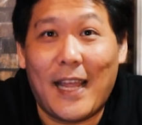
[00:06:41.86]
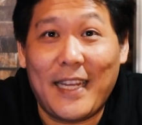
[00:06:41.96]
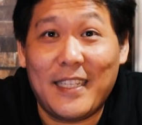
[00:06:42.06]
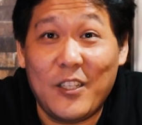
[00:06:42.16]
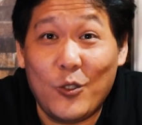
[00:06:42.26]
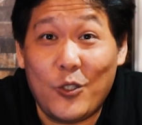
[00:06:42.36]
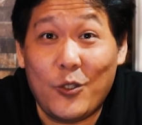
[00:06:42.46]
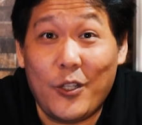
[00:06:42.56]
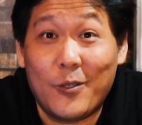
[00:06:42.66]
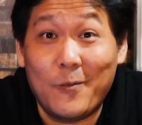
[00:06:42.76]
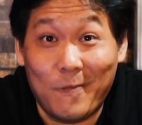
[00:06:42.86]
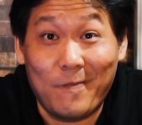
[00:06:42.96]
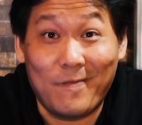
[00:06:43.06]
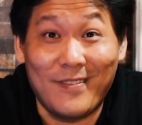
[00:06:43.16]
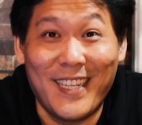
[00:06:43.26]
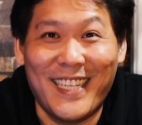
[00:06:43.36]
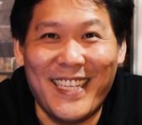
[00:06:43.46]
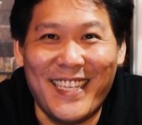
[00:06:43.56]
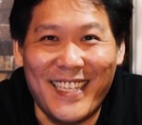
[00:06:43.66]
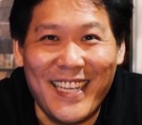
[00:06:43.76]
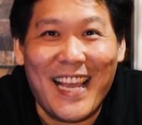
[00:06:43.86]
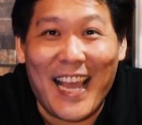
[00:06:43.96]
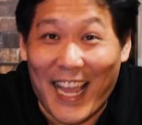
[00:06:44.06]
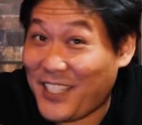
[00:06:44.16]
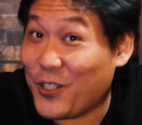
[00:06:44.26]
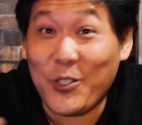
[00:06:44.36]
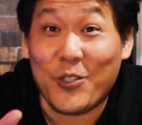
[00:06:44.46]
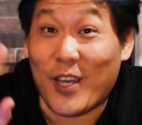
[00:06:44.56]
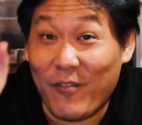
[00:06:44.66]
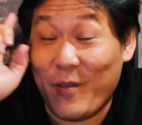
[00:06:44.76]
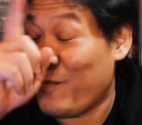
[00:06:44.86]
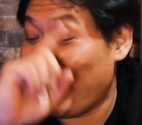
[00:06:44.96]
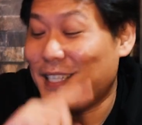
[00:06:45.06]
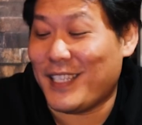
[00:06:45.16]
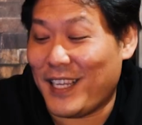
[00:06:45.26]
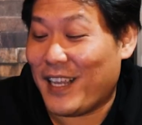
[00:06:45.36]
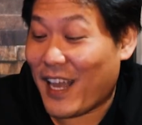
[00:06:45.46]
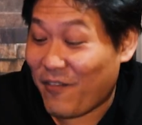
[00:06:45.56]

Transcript: Like the new studio? I told you, I've been busy.